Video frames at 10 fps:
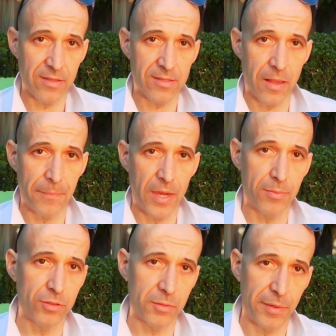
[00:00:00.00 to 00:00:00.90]
Some
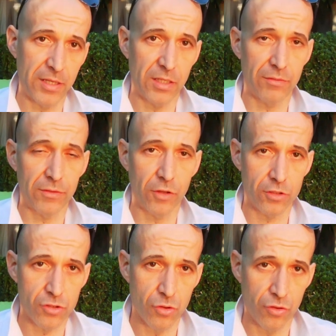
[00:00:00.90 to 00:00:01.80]
people, depending if you've got
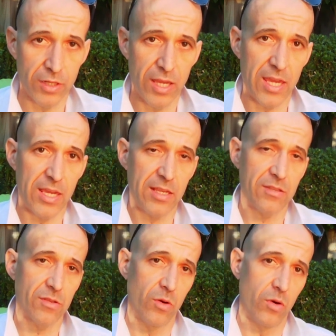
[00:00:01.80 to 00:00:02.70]
sore
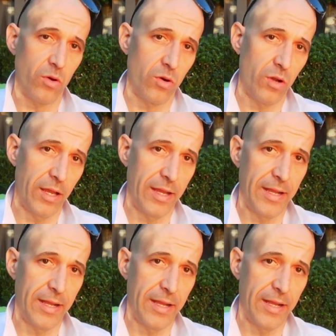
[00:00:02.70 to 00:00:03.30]
knees or